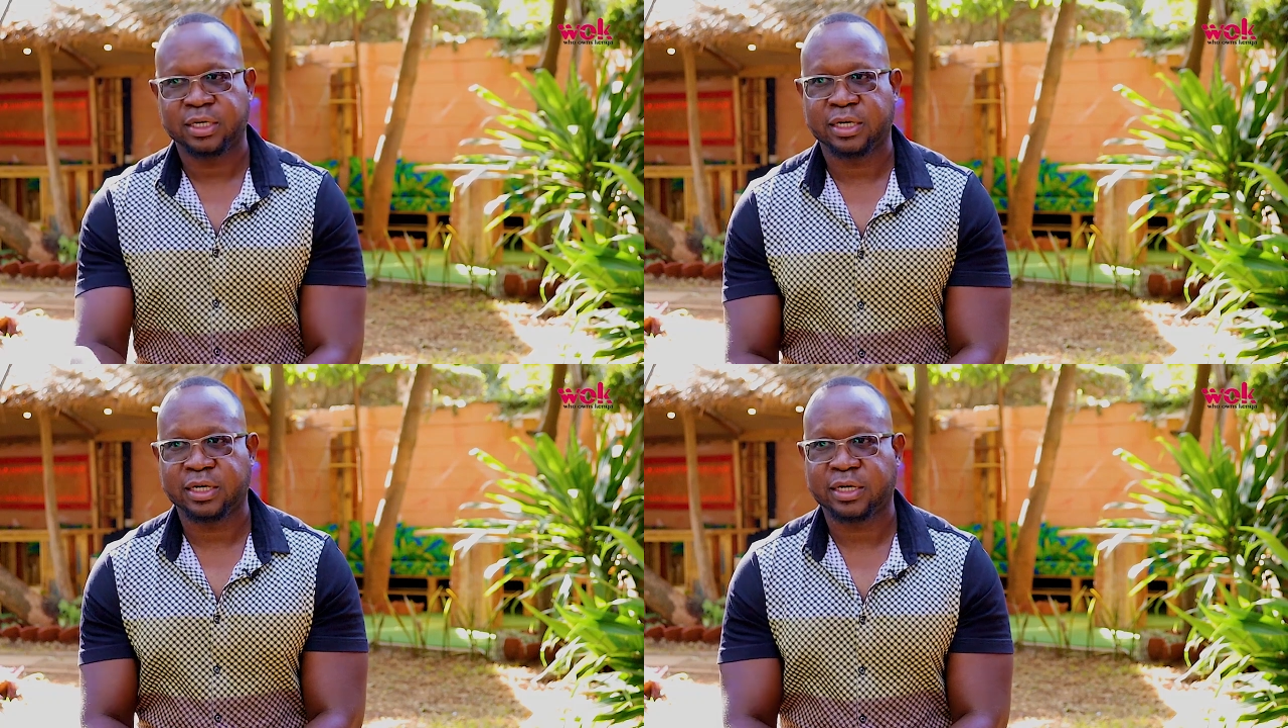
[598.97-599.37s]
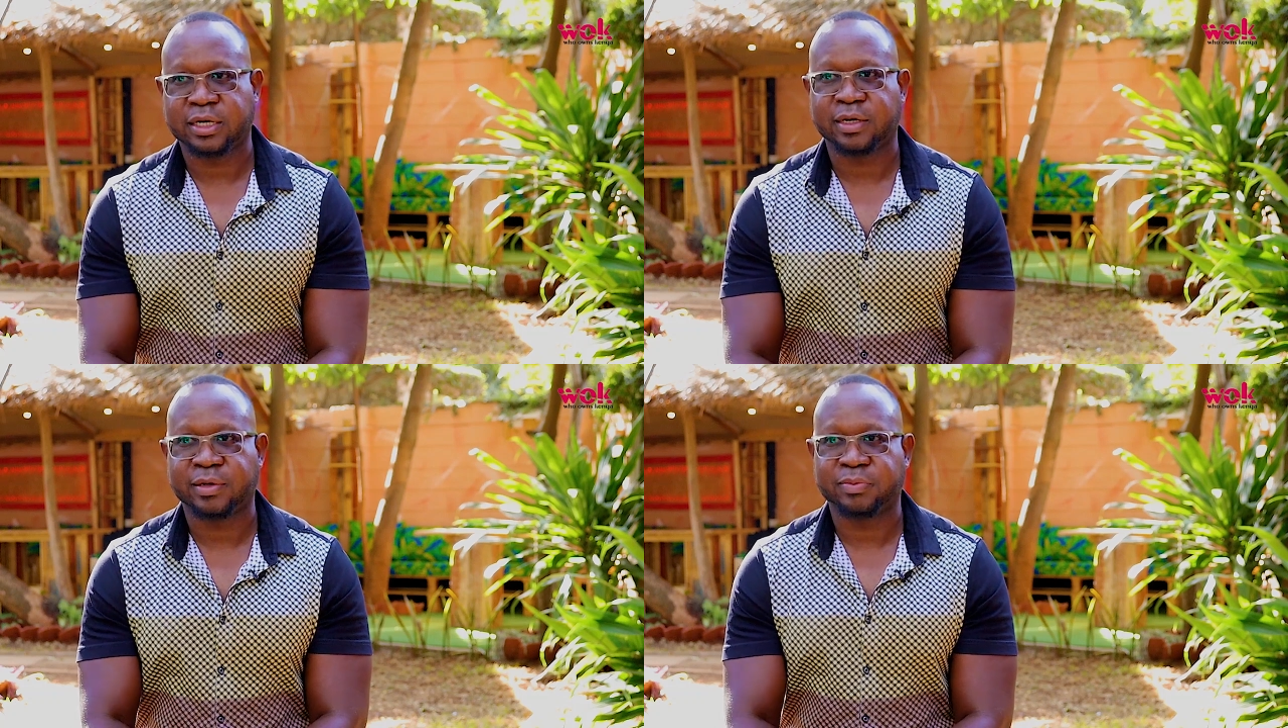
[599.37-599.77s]
in
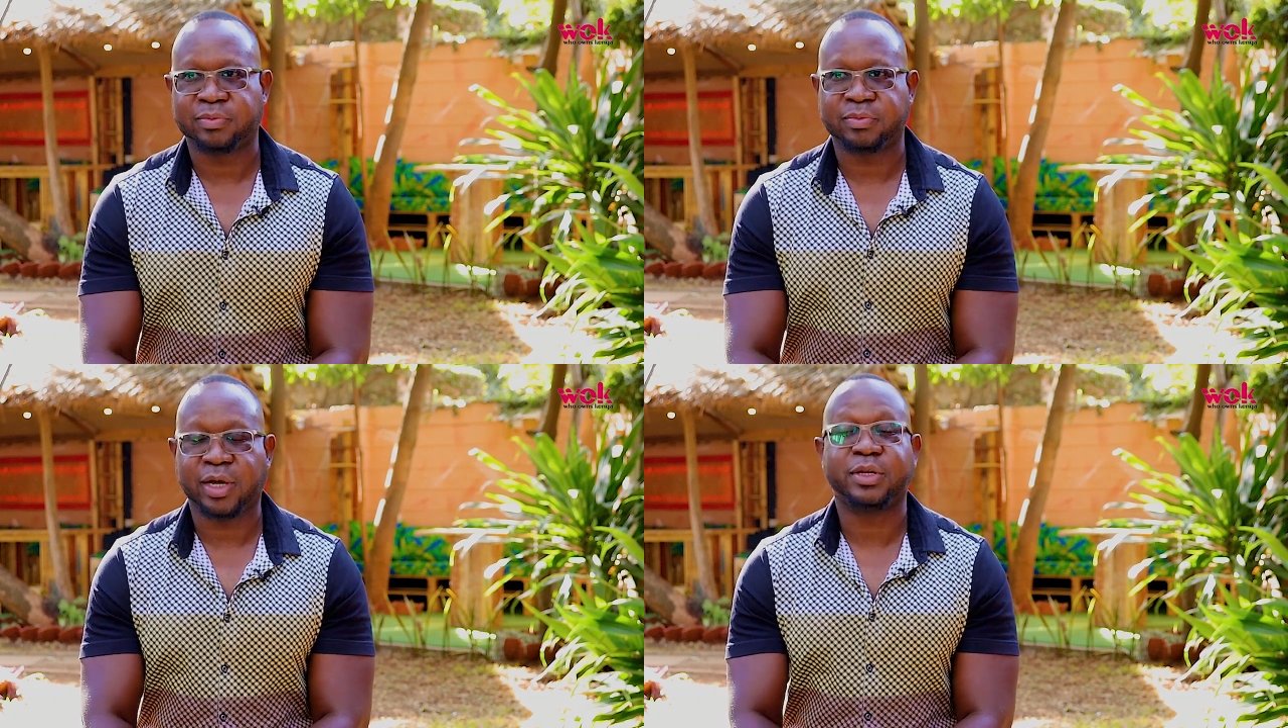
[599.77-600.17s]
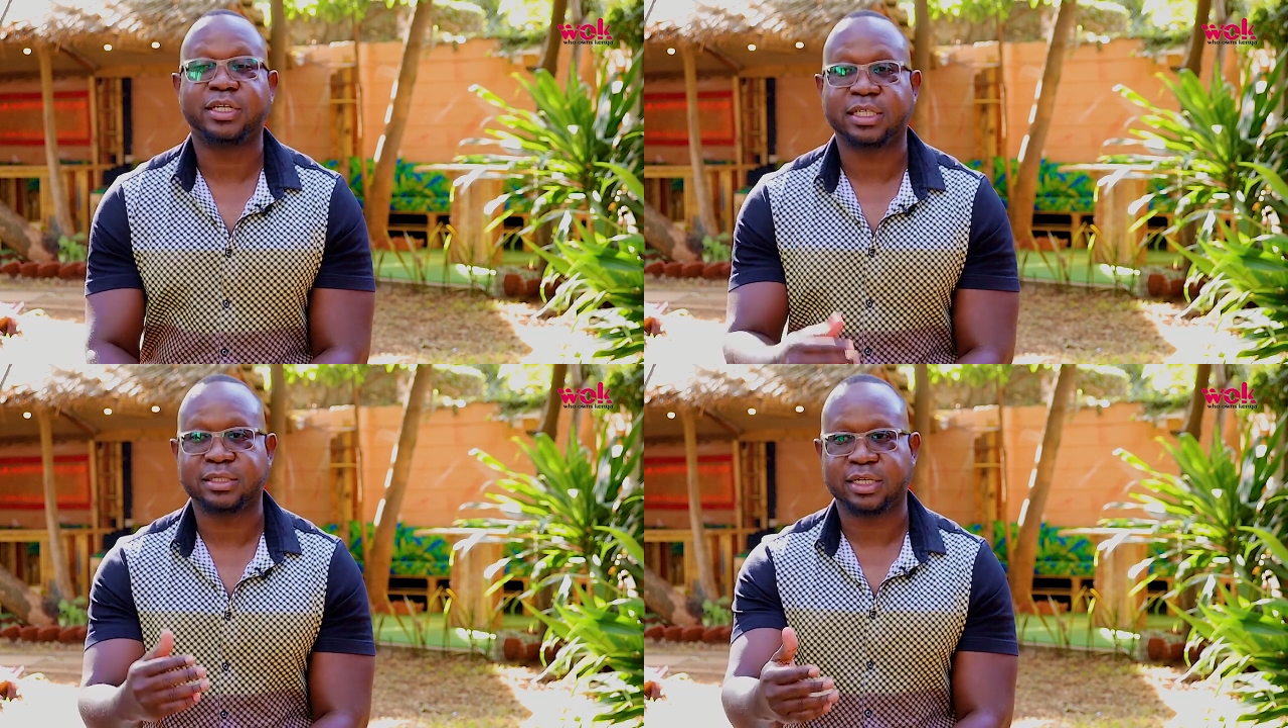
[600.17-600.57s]

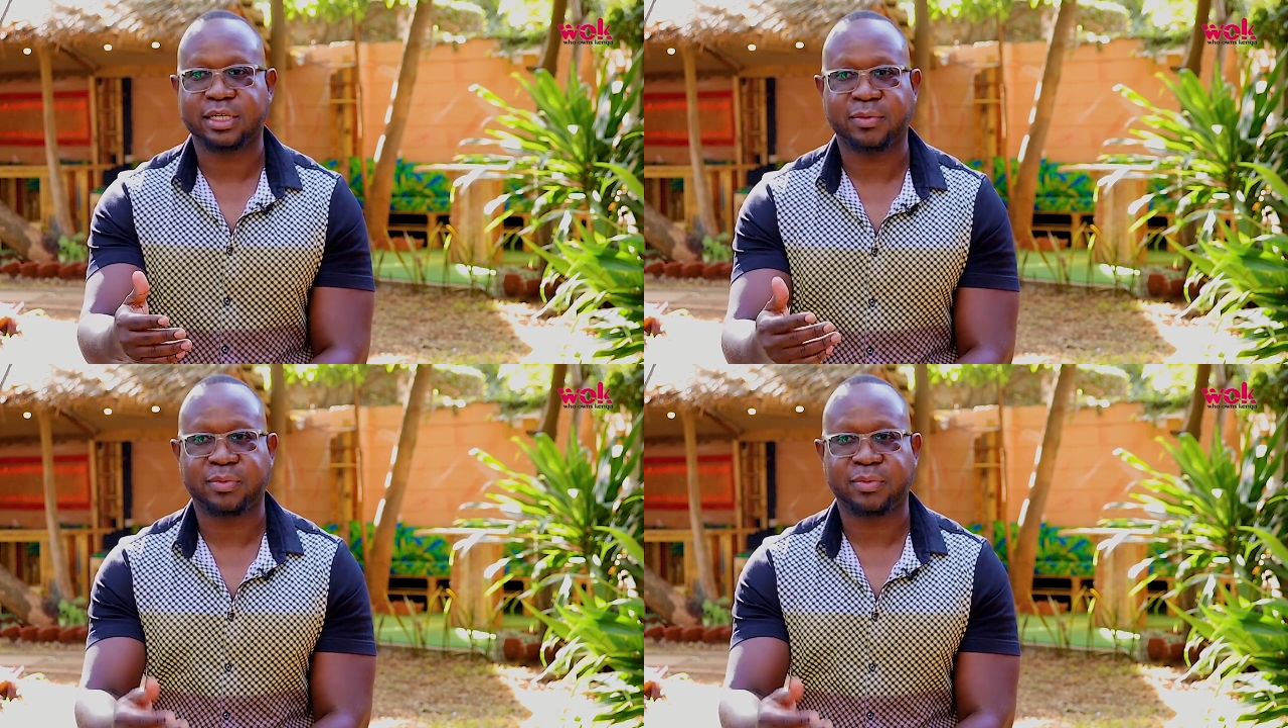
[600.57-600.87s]
Tanzania